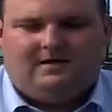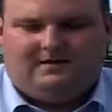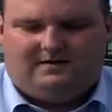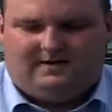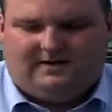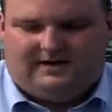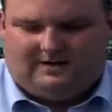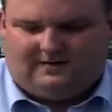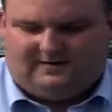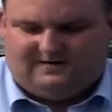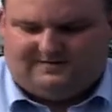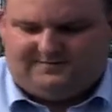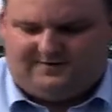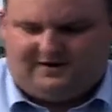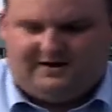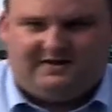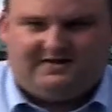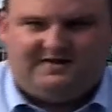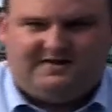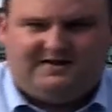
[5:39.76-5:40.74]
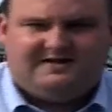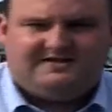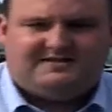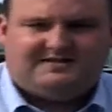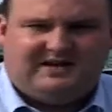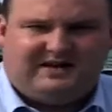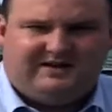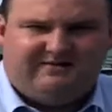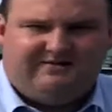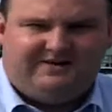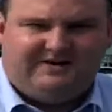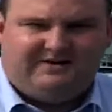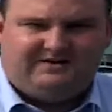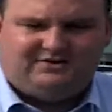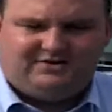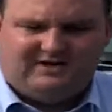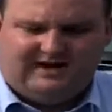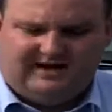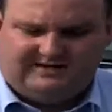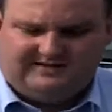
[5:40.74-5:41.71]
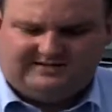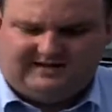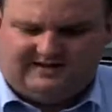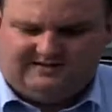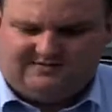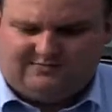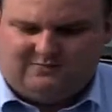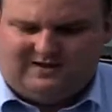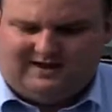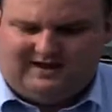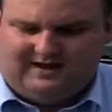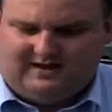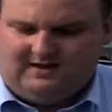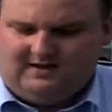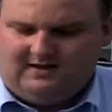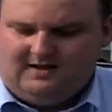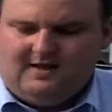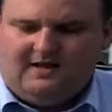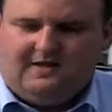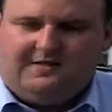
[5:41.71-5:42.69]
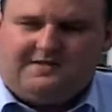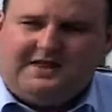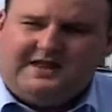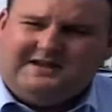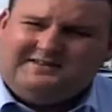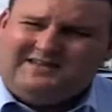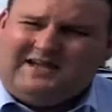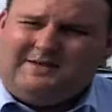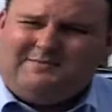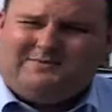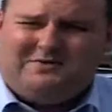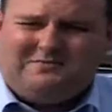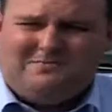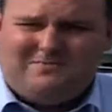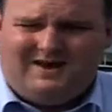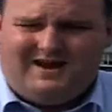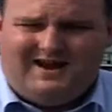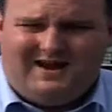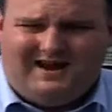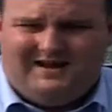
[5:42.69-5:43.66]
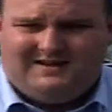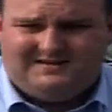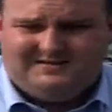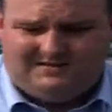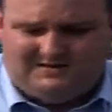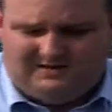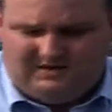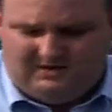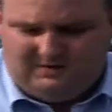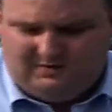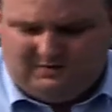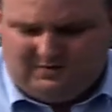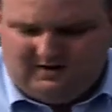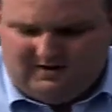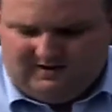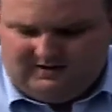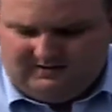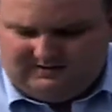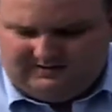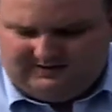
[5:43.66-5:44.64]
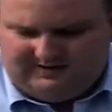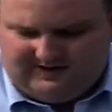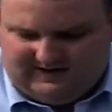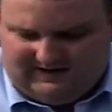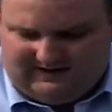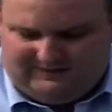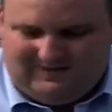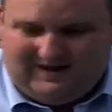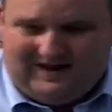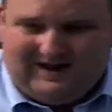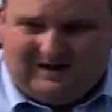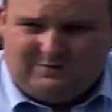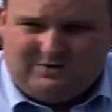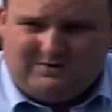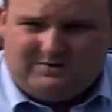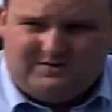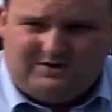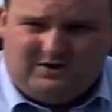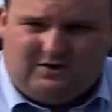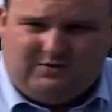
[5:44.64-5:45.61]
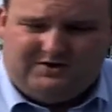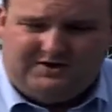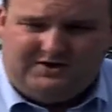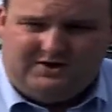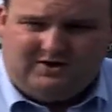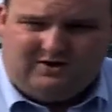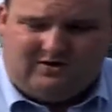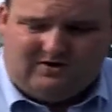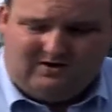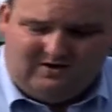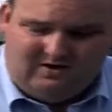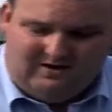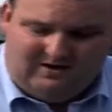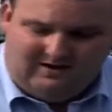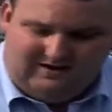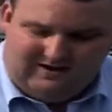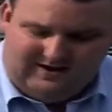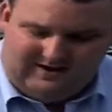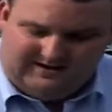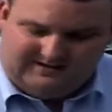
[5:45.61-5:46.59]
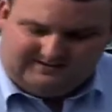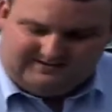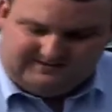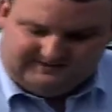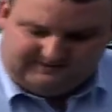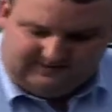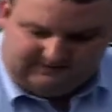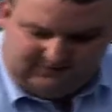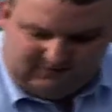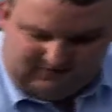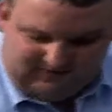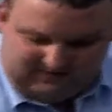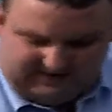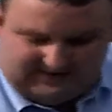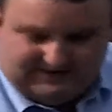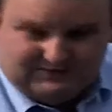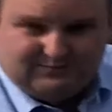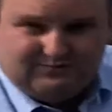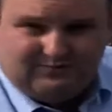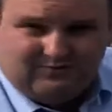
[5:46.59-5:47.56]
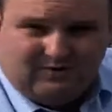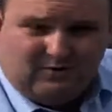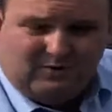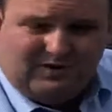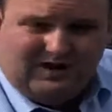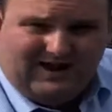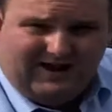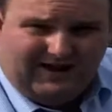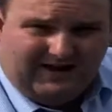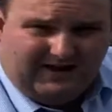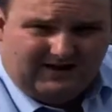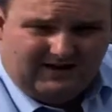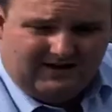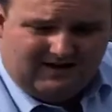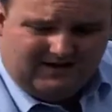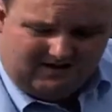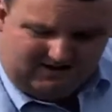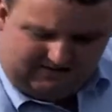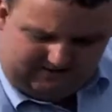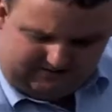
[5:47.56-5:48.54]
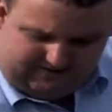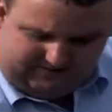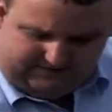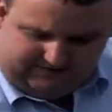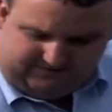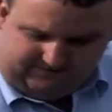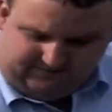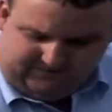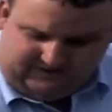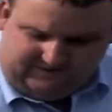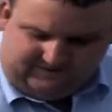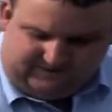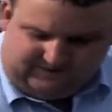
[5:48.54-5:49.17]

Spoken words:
Now, as part of the exterior checks as well, the examiner may ask you to tell him how you would know that your lenses of your lights were okay. Now, it's very,